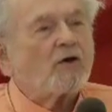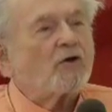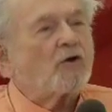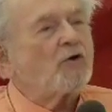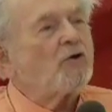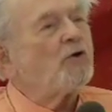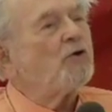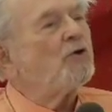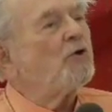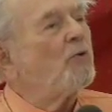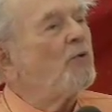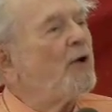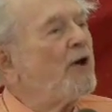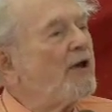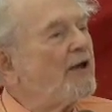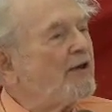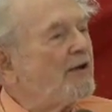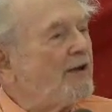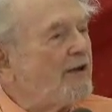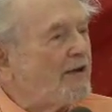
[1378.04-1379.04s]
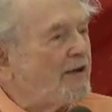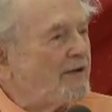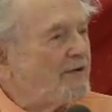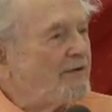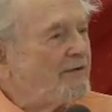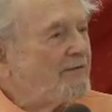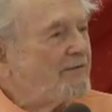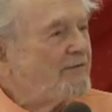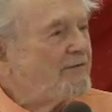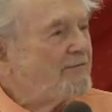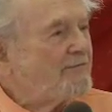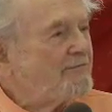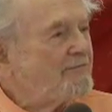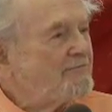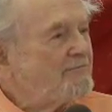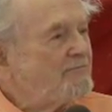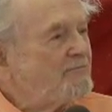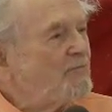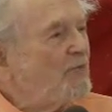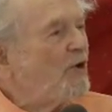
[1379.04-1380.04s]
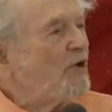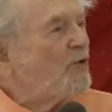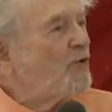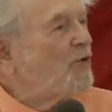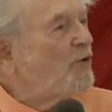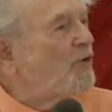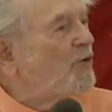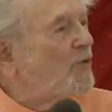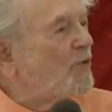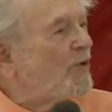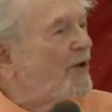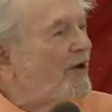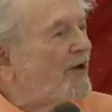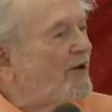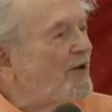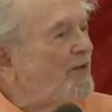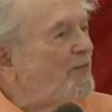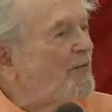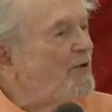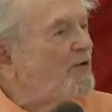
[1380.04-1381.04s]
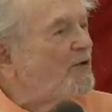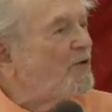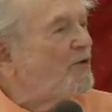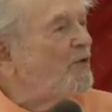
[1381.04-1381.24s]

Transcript: Crude Awakening. Not Rude Awakening, but